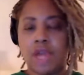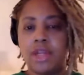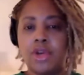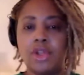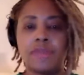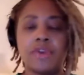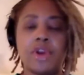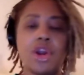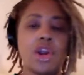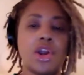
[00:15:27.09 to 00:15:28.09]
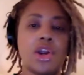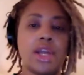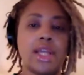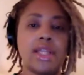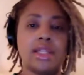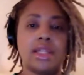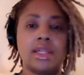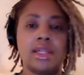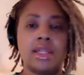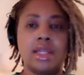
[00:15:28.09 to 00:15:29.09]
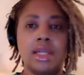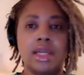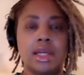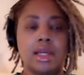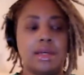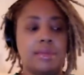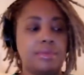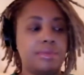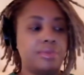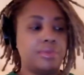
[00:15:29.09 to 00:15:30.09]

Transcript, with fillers: So I mm-hmm. know that for her as a um,